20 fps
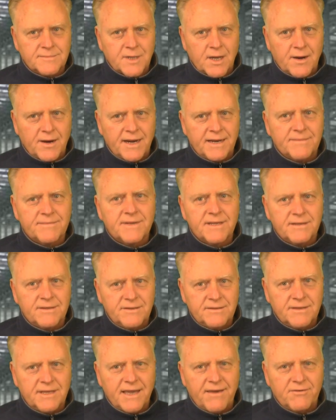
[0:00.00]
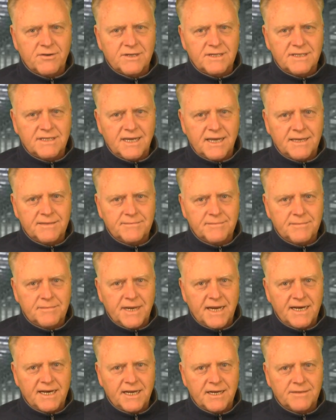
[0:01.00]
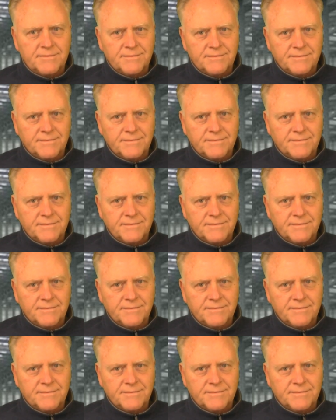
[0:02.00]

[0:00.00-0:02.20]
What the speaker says: All right. Have a good day. Bye now.